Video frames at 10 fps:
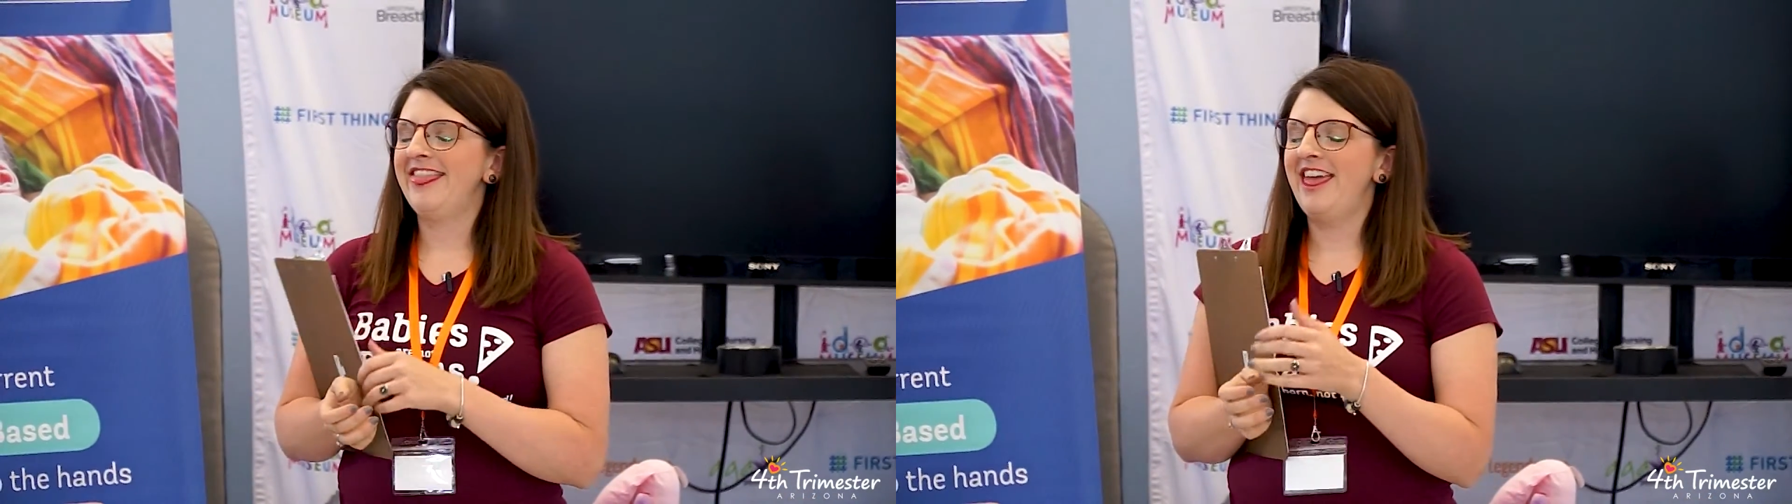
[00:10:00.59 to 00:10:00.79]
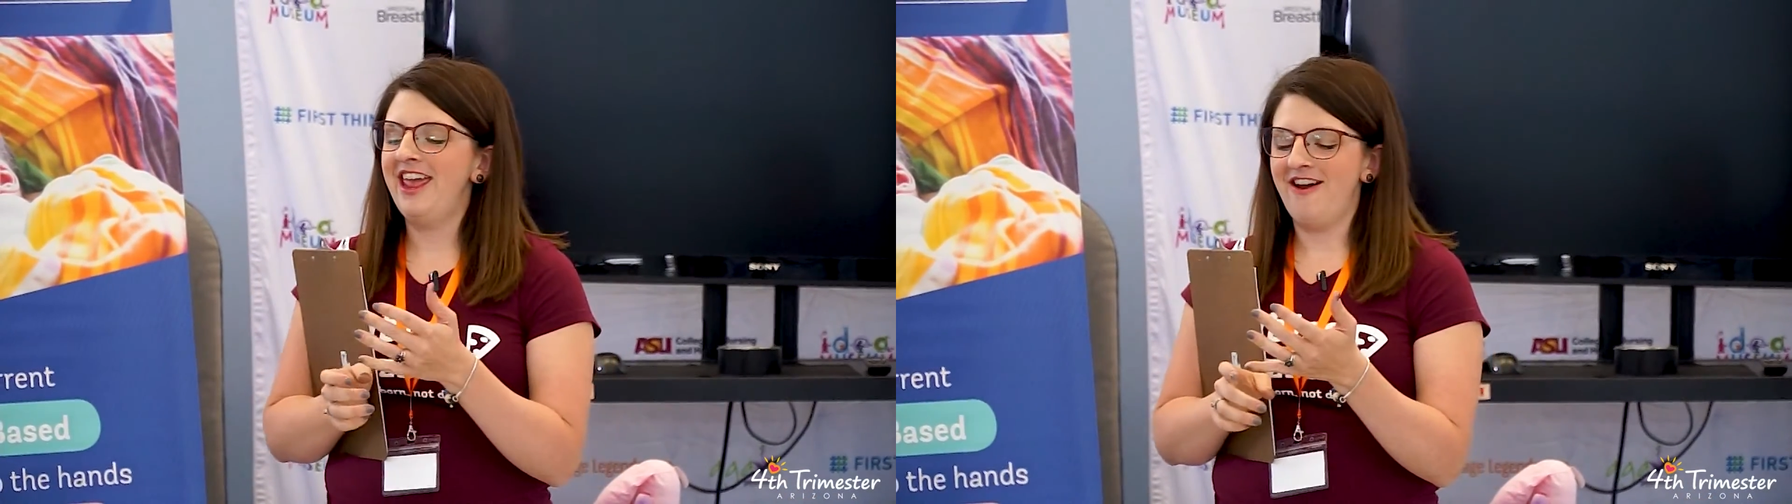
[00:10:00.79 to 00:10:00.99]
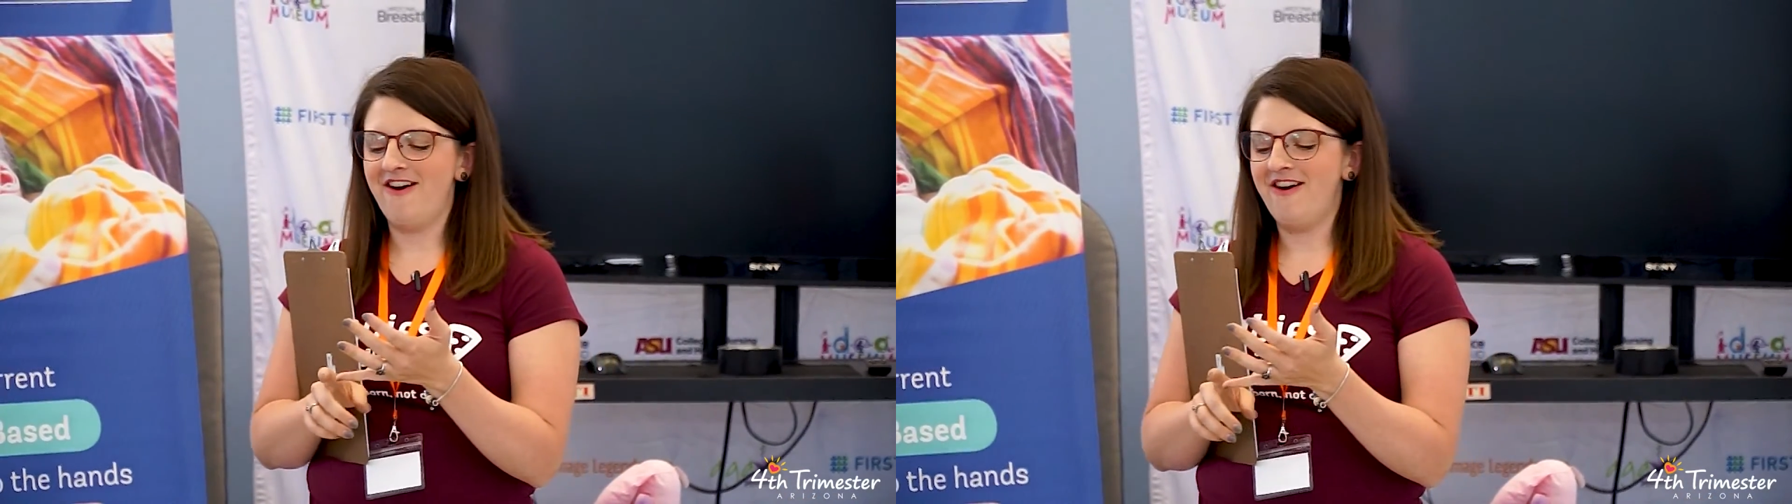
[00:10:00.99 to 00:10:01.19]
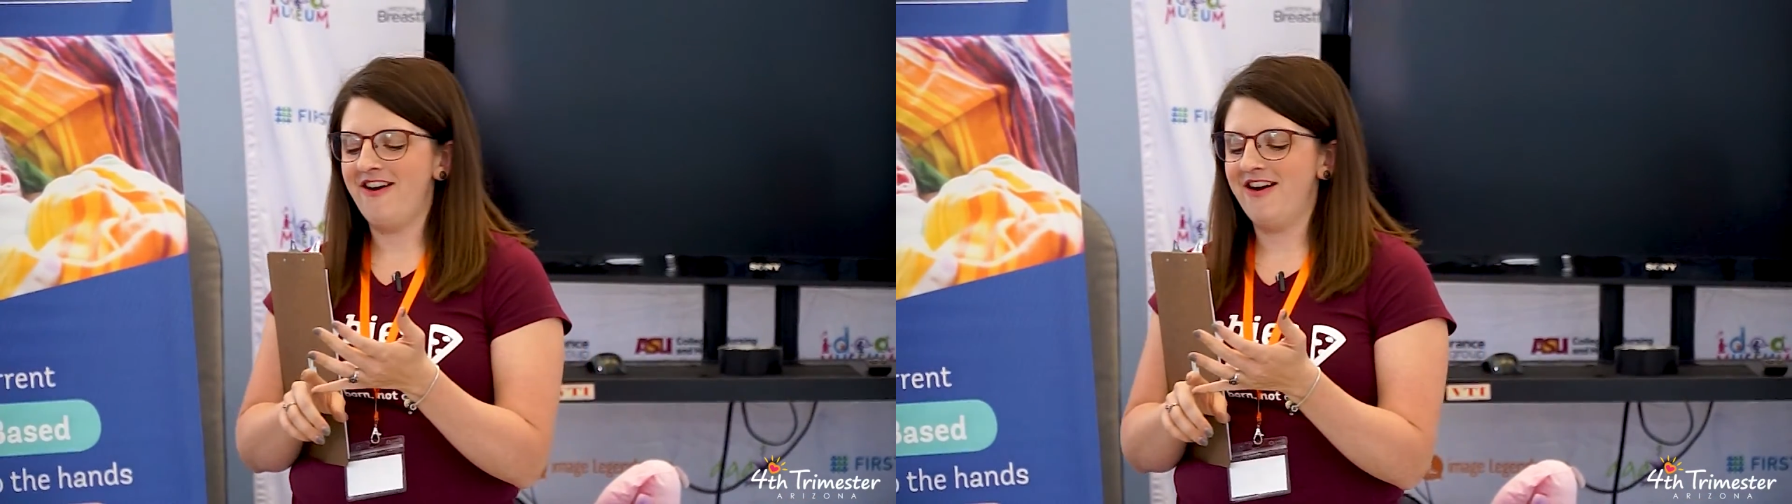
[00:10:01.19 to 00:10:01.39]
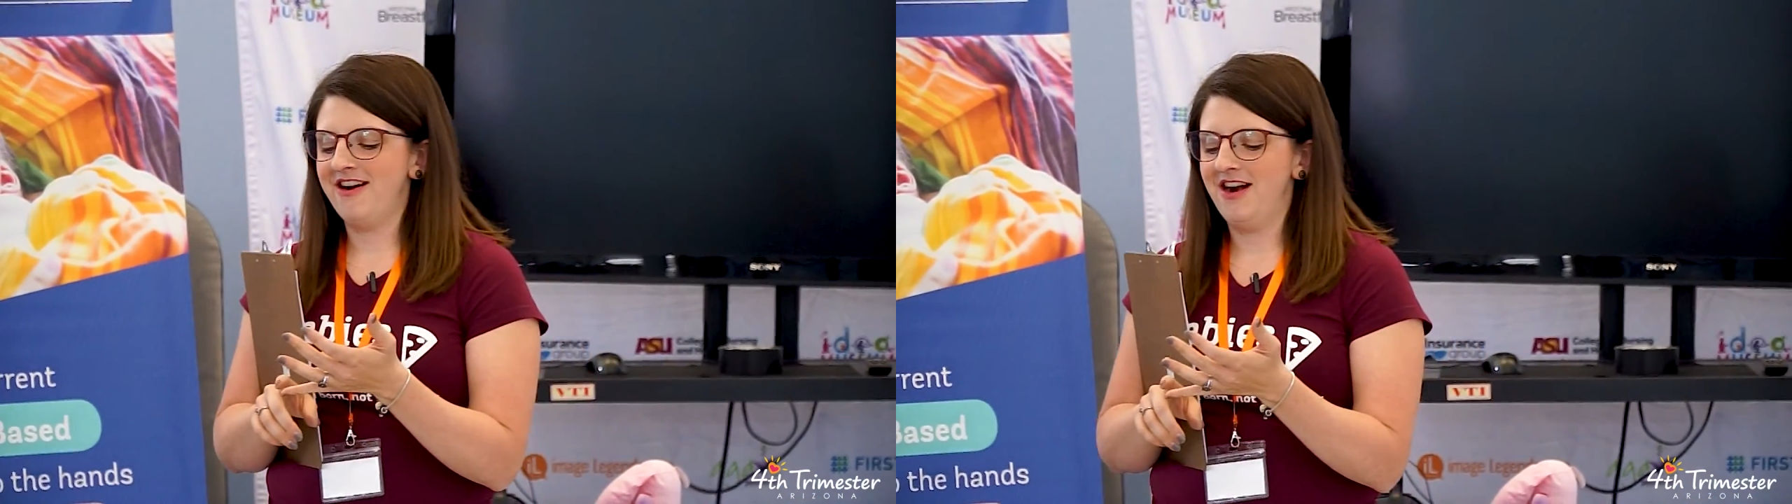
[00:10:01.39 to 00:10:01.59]
they
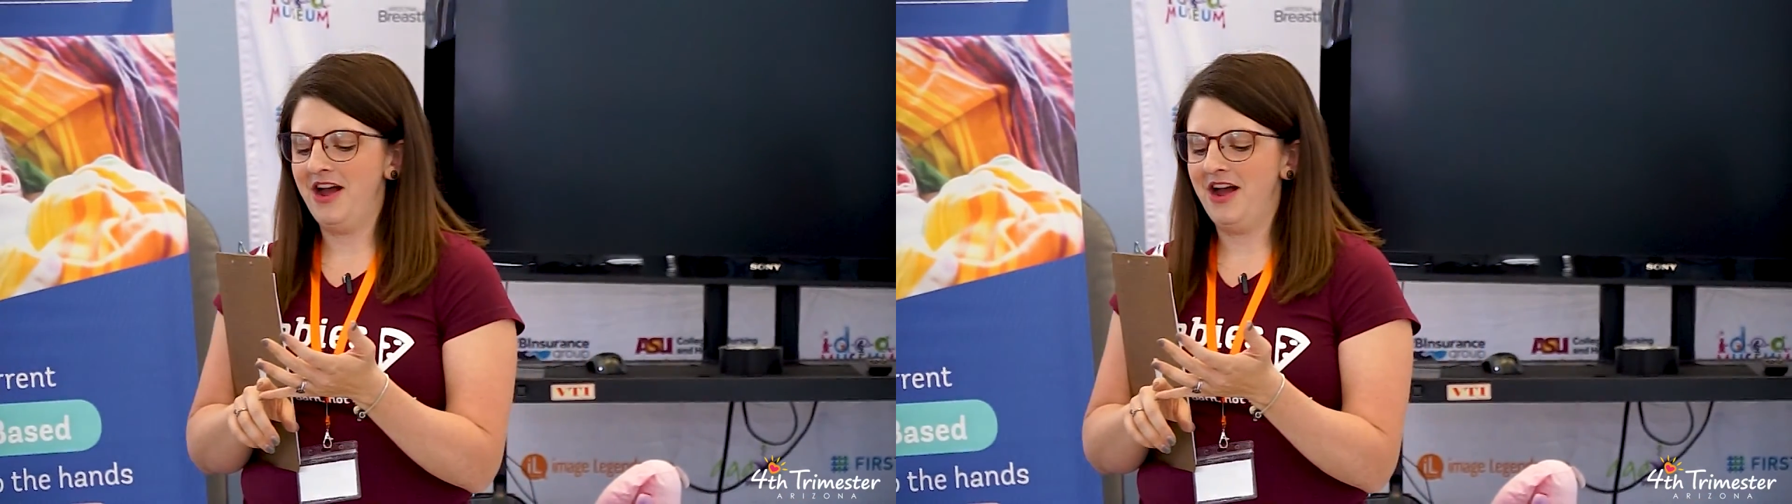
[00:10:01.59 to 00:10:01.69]
are,